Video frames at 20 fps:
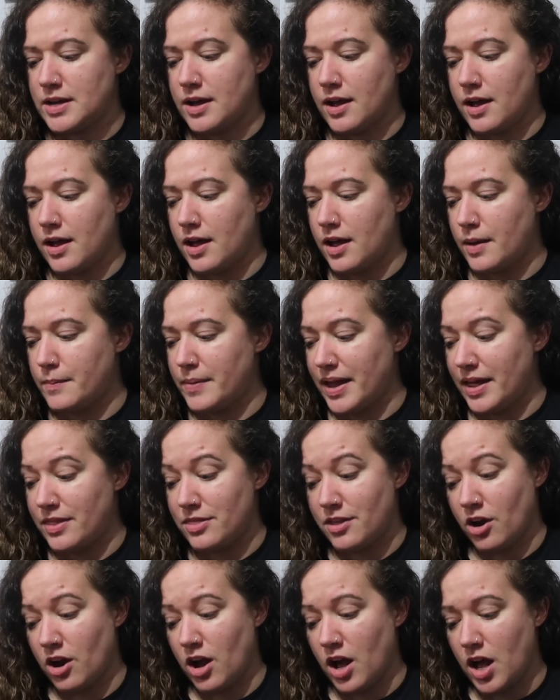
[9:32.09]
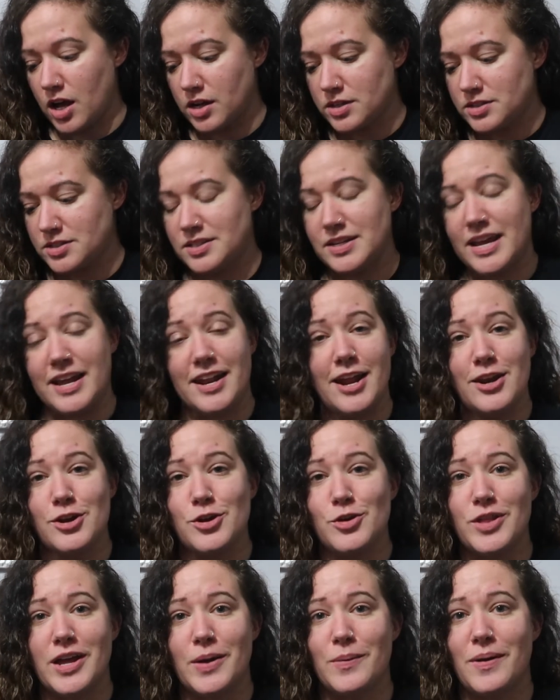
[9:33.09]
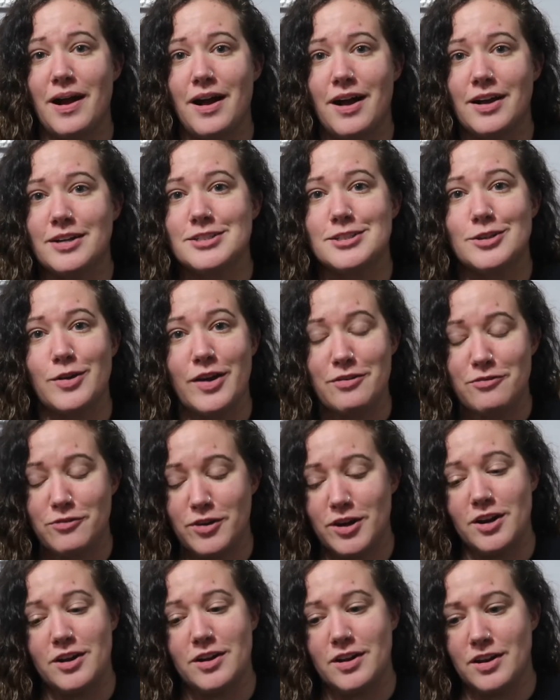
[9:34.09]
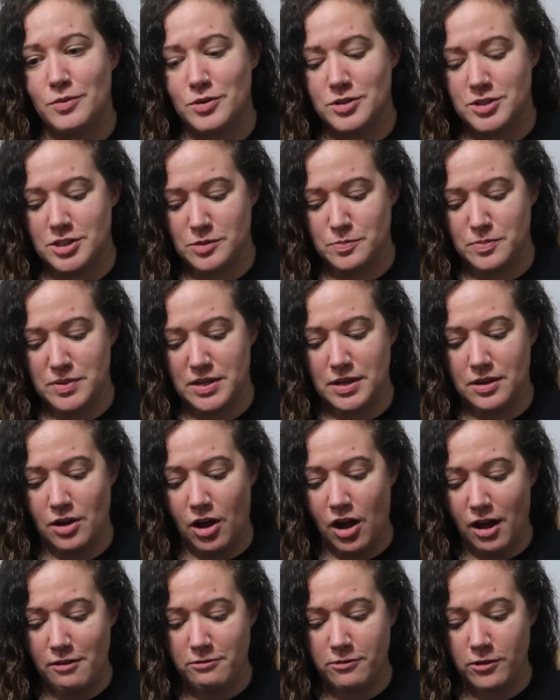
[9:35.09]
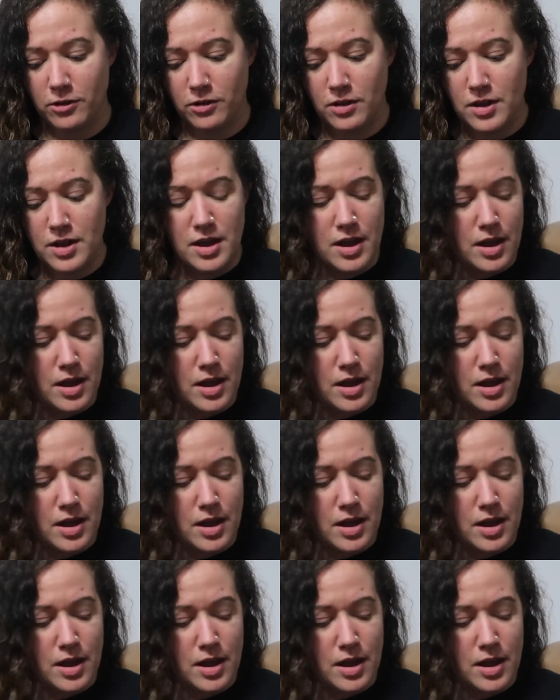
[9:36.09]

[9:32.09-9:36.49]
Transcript: and they're Uggs, and I knew they were Uggs, so I figured it would just be awful.